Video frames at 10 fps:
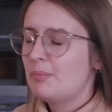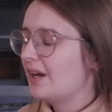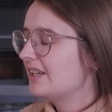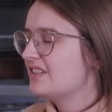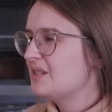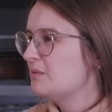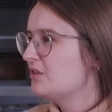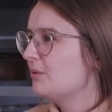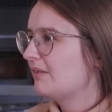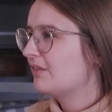but it
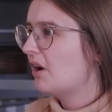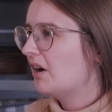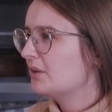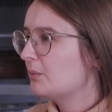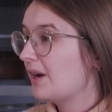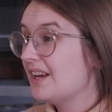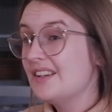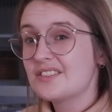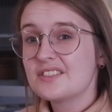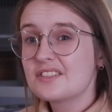seems to have gone
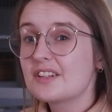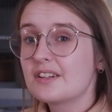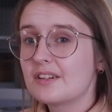away since